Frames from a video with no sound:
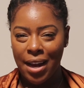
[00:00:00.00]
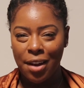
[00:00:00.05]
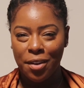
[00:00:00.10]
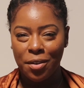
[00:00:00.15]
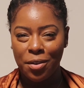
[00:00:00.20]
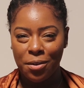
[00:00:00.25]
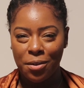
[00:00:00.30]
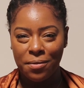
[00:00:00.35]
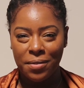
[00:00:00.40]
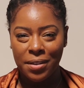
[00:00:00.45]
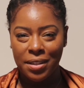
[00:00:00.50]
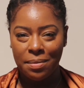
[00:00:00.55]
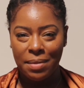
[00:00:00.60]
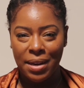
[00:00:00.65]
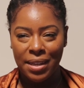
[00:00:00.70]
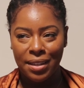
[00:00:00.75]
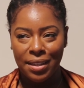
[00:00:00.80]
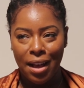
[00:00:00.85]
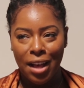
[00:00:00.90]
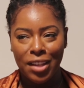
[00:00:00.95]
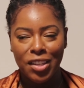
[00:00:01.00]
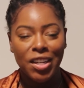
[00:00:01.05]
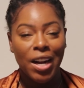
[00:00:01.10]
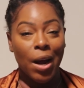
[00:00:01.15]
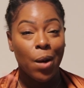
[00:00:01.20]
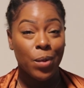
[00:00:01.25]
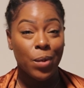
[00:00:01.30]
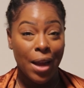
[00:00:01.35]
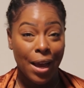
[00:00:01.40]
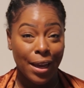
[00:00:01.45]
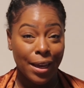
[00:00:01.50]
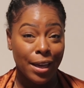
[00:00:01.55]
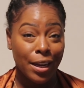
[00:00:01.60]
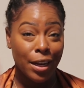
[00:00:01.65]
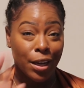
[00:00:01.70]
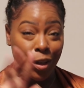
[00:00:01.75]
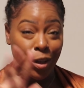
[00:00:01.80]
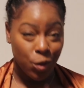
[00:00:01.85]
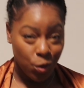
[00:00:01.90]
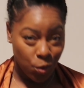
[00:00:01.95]
I don't know if it's in my size or not. When I get
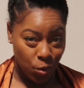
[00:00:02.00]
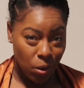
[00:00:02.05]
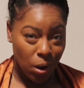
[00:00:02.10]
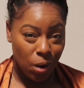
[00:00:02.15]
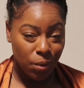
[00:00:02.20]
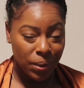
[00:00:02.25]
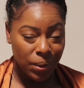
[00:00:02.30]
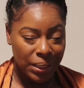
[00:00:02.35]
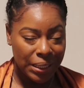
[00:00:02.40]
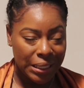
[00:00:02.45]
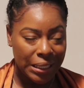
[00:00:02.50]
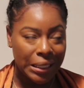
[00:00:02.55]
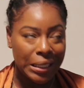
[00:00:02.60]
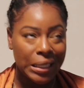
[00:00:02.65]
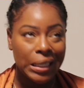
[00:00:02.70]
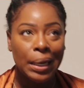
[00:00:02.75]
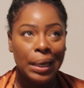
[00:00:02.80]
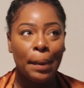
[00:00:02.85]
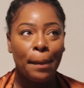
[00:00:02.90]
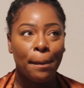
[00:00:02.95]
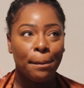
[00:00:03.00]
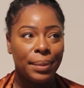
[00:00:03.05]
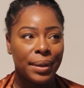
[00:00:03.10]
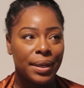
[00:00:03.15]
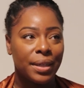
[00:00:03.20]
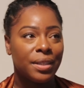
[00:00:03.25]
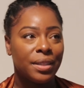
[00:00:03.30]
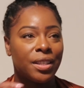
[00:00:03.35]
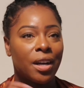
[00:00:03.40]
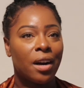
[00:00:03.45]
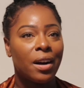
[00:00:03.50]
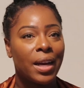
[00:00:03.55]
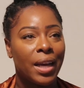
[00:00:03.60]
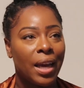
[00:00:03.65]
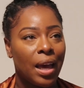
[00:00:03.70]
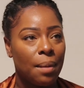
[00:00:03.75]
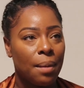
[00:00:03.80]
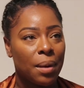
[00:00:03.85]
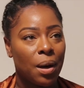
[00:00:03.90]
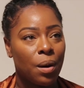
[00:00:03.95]
it, you all will see. But Zara
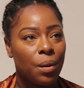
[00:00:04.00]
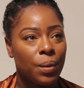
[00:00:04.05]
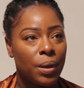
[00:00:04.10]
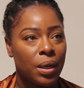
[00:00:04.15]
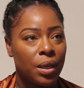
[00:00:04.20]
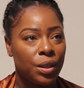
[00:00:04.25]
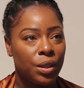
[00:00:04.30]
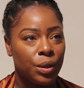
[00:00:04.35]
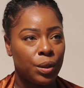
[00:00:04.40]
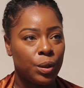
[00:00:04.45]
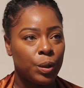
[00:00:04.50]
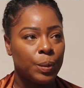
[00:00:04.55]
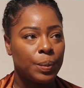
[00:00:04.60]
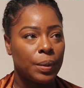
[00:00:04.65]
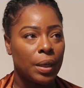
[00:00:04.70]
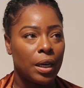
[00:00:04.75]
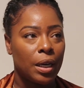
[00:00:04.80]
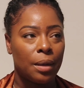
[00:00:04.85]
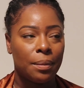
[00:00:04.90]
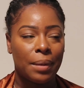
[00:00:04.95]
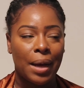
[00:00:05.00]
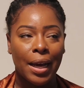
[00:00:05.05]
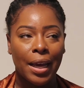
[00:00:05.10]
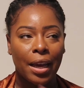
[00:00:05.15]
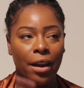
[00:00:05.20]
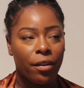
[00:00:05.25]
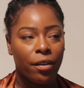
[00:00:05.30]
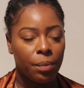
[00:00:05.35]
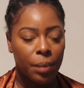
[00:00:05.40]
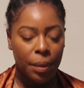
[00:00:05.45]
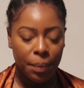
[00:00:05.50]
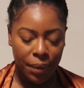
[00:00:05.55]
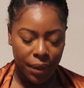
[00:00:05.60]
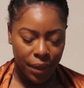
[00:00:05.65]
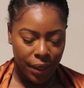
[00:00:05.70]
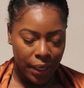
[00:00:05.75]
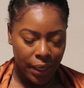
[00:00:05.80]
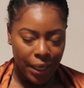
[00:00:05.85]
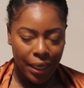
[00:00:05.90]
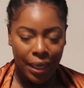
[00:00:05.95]
came out with a dupe. I can't
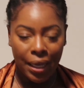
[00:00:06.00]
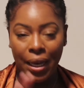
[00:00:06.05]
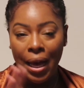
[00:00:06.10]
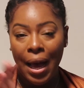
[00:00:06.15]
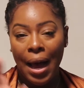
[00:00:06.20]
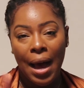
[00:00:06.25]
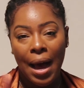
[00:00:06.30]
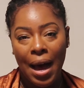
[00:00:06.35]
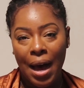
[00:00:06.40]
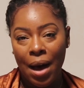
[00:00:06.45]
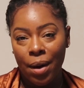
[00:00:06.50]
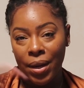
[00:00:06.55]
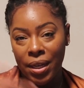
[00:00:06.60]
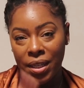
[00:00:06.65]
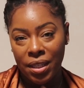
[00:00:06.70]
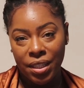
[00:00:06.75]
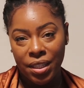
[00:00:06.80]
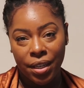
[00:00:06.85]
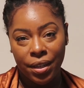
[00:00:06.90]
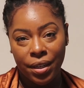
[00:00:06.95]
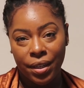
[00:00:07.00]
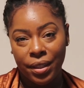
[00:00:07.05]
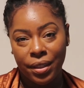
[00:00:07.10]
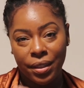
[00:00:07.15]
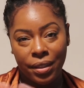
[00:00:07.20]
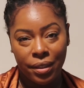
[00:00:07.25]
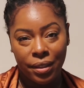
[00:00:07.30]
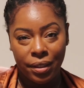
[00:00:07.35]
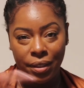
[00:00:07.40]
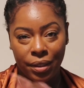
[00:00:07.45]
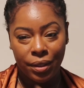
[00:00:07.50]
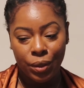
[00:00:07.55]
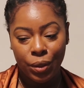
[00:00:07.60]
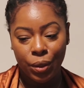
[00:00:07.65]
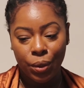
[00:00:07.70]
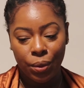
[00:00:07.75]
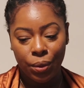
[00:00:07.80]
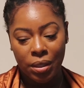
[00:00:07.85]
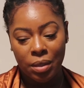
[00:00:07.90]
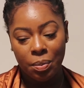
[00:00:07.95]
remember. I'll insert
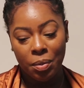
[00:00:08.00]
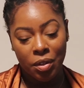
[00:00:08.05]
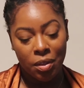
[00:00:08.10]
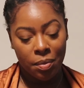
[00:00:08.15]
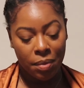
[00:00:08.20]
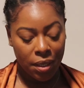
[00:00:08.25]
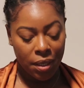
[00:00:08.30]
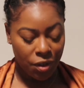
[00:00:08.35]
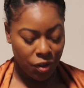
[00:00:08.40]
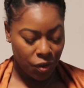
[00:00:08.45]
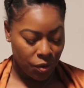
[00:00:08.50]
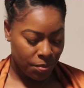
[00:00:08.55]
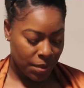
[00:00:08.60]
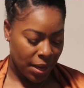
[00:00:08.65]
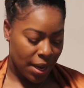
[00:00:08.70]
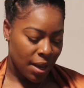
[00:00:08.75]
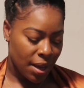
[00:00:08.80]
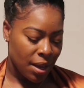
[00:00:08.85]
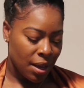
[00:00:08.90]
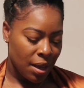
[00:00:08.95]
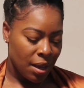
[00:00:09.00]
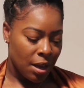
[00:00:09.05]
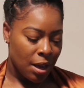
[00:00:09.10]
who it's supposed to be a dupe by.